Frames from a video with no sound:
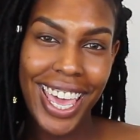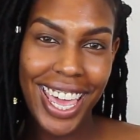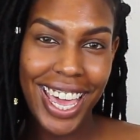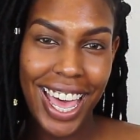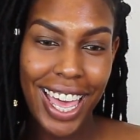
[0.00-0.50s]
Hey
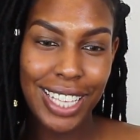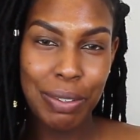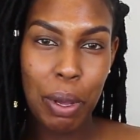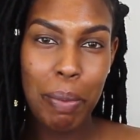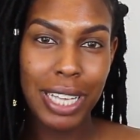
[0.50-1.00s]
guys,
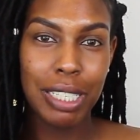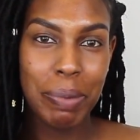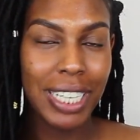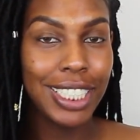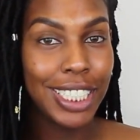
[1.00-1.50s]
welcome back to
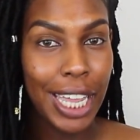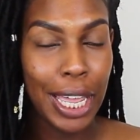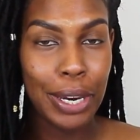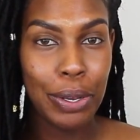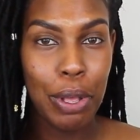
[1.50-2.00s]
my
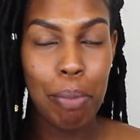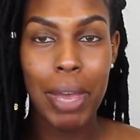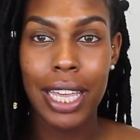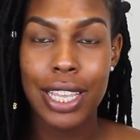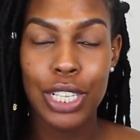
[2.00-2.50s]
channel. I'm
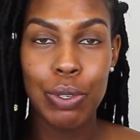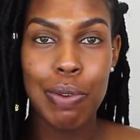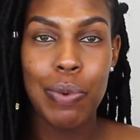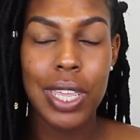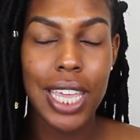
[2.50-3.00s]
back this week
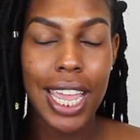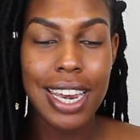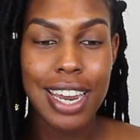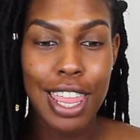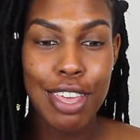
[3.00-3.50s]
with
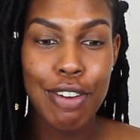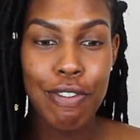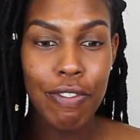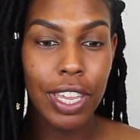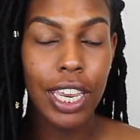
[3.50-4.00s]

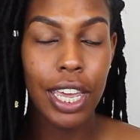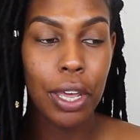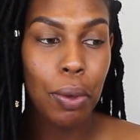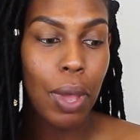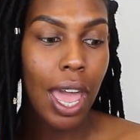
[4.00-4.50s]
another
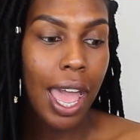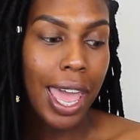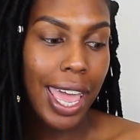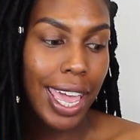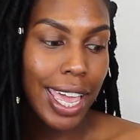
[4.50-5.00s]
video.
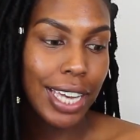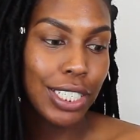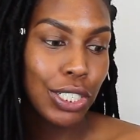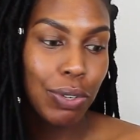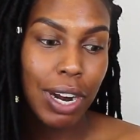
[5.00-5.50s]
And
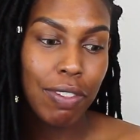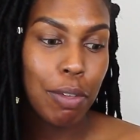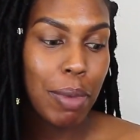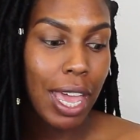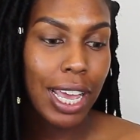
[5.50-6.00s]
just right off the
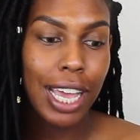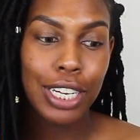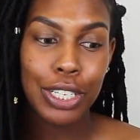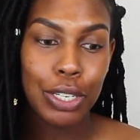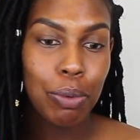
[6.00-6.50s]
bat, I
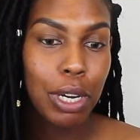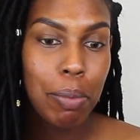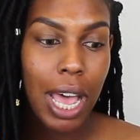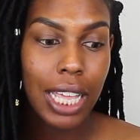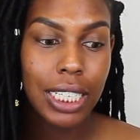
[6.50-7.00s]
do want to
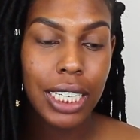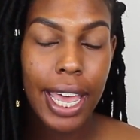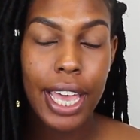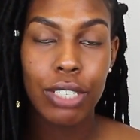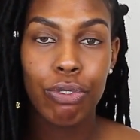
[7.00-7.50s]

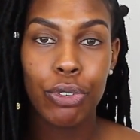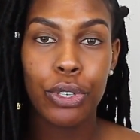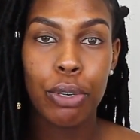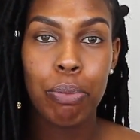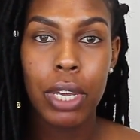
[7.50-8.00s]
apologize
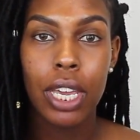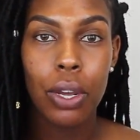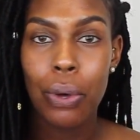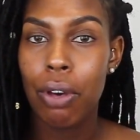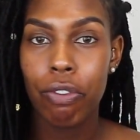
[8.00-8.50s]
for being
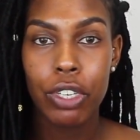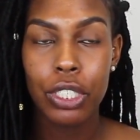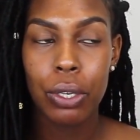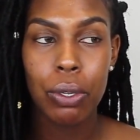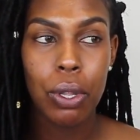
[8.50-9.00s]
gone for
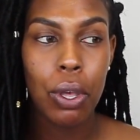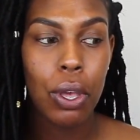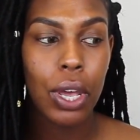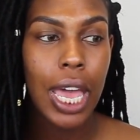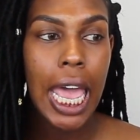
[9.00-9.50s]
so
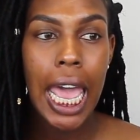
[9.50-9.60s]
long.